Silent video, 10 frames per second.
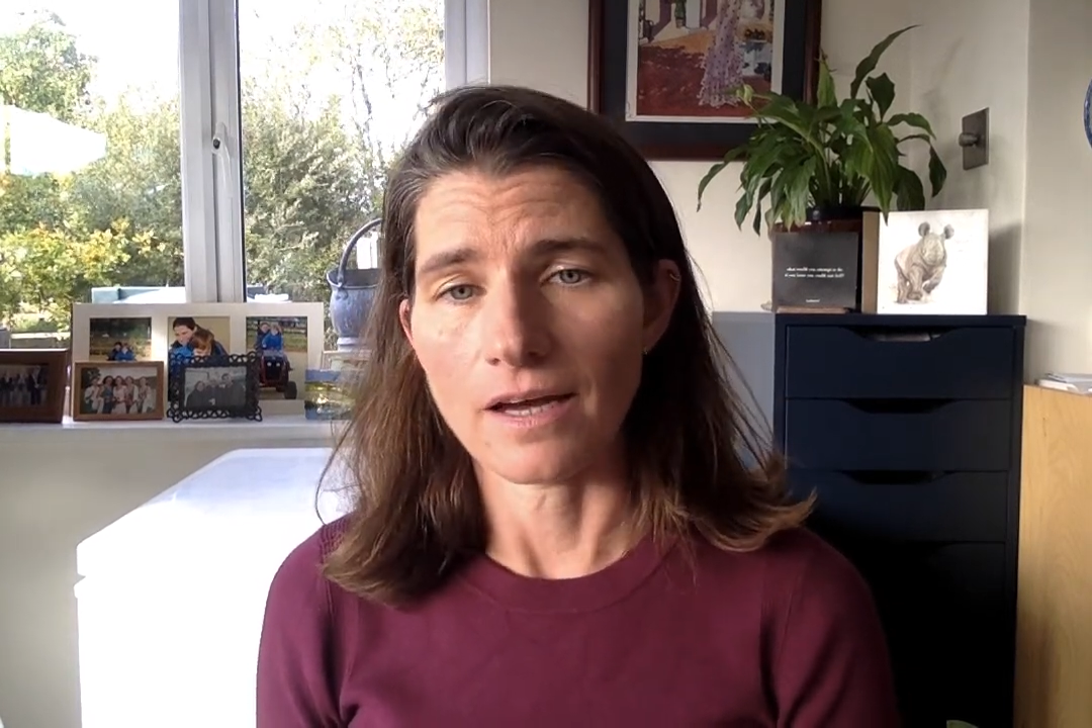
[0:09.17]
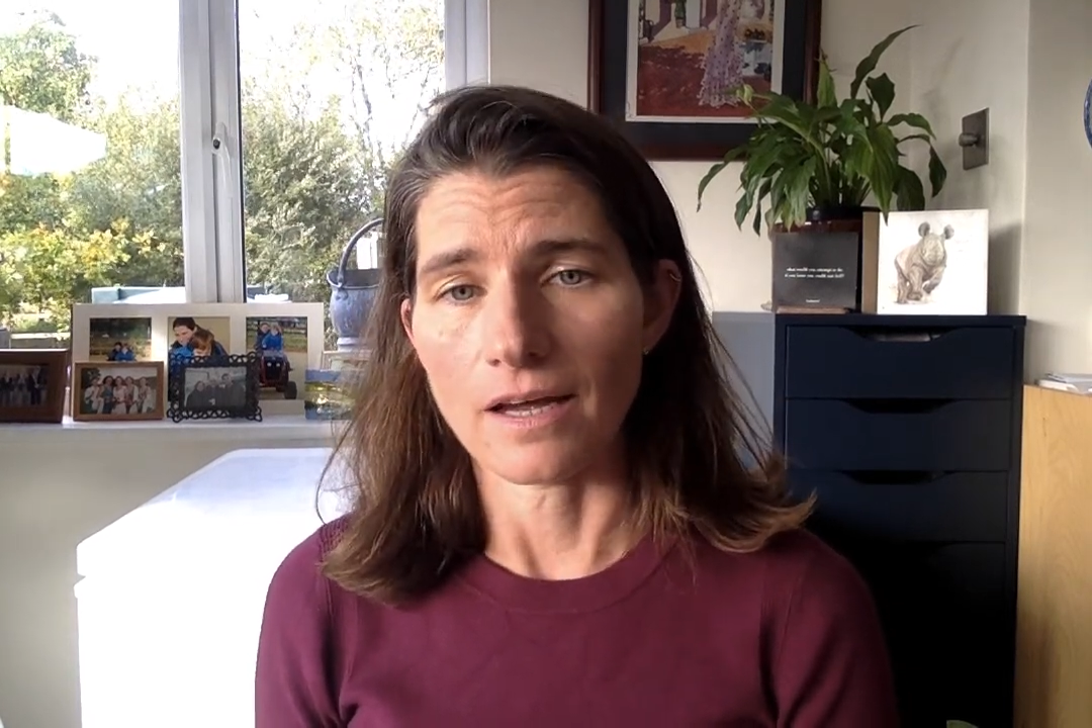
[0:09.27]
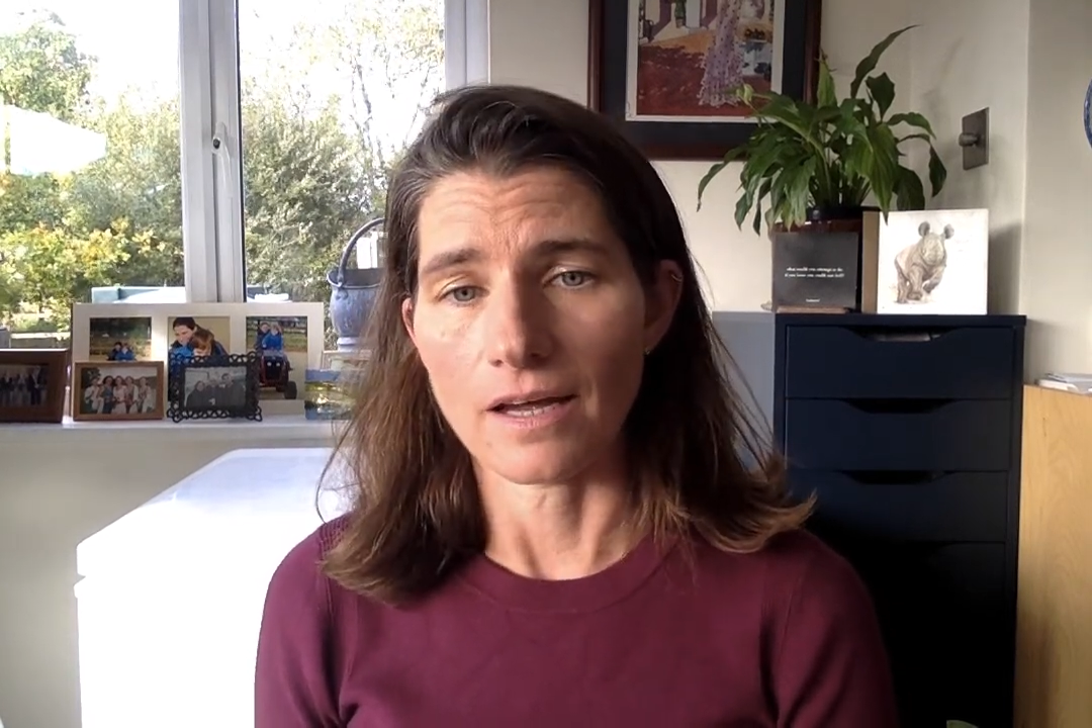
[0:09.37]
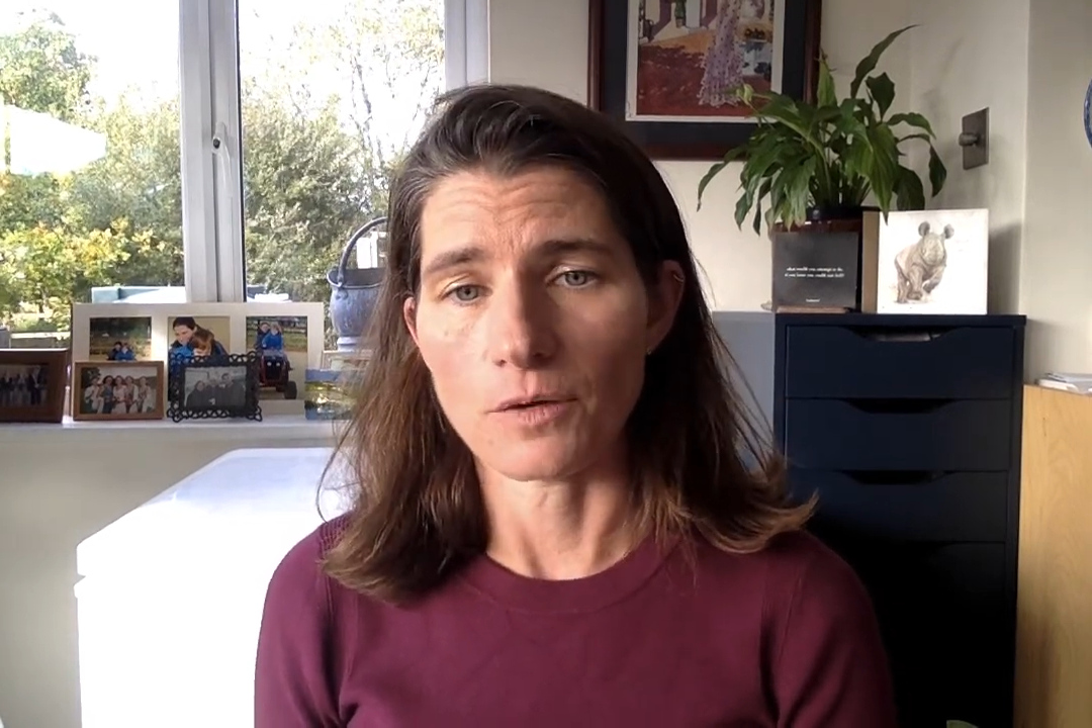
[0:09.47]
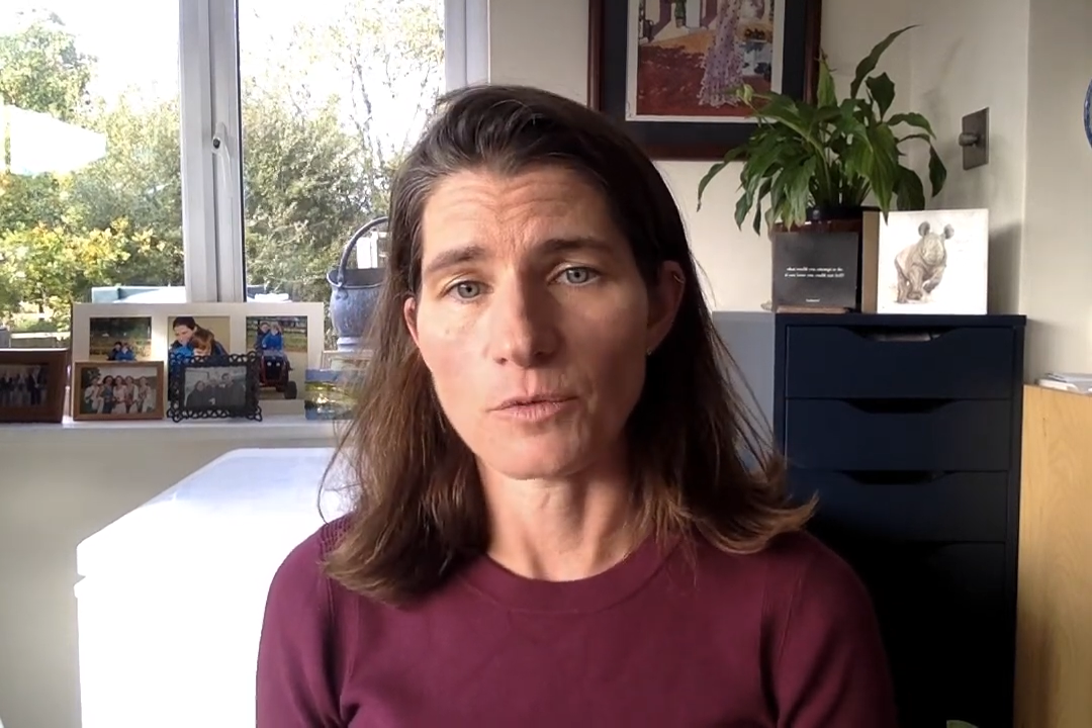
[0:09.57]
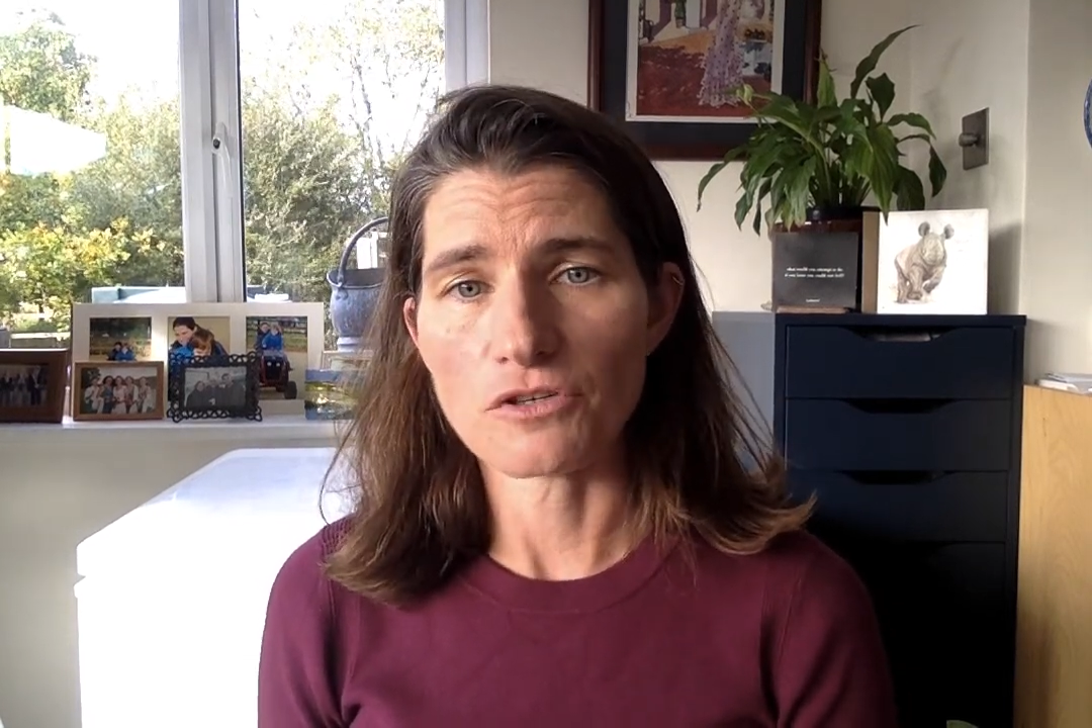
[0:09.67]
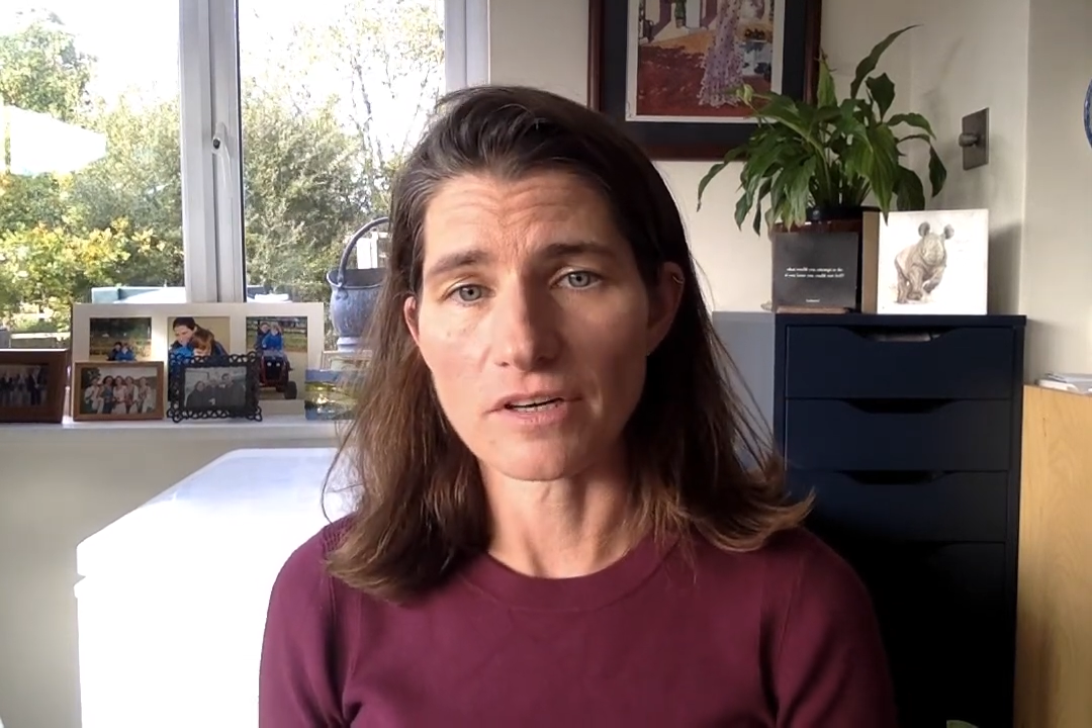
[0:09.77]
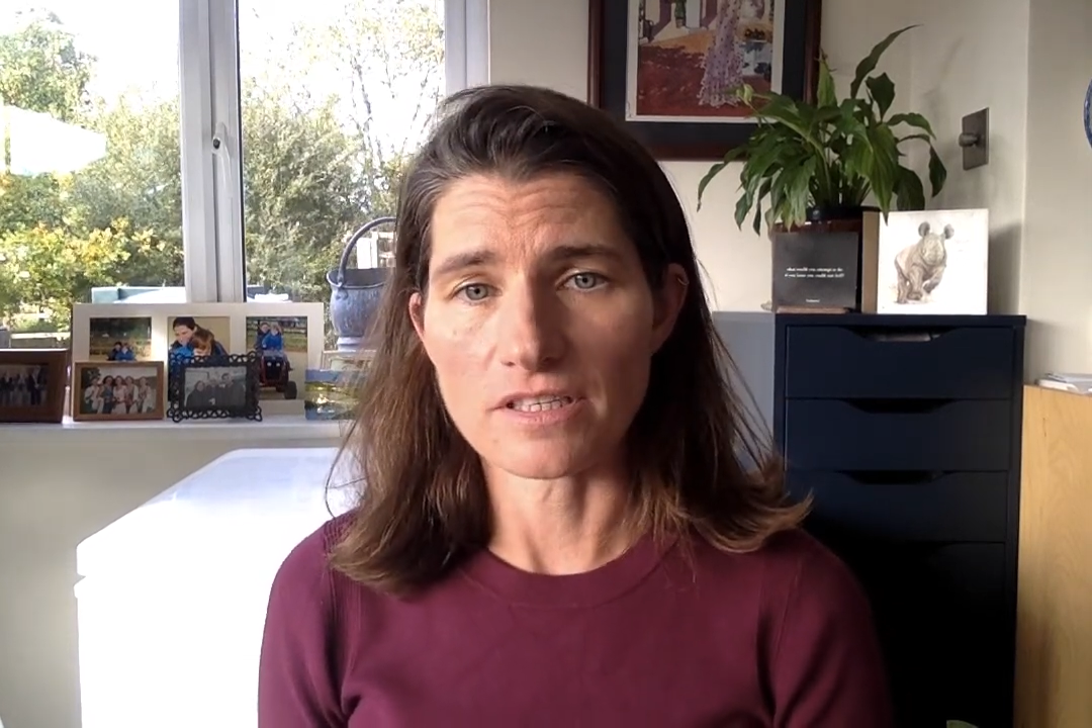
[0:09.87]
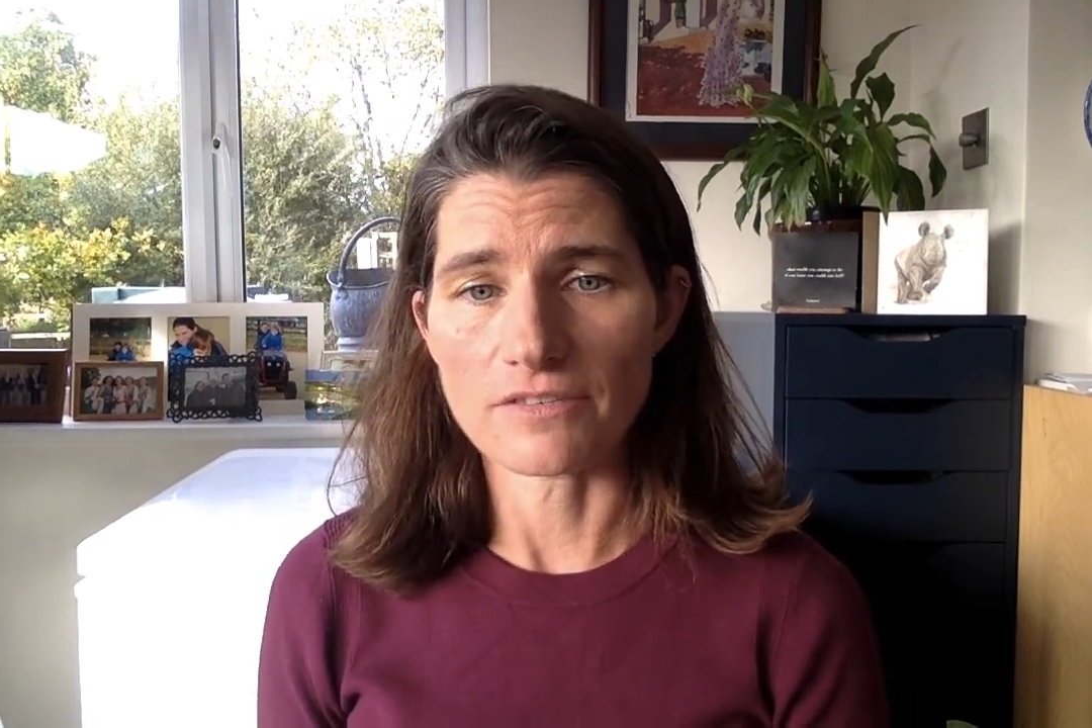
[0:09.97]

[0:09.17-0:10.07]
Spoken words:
and we try to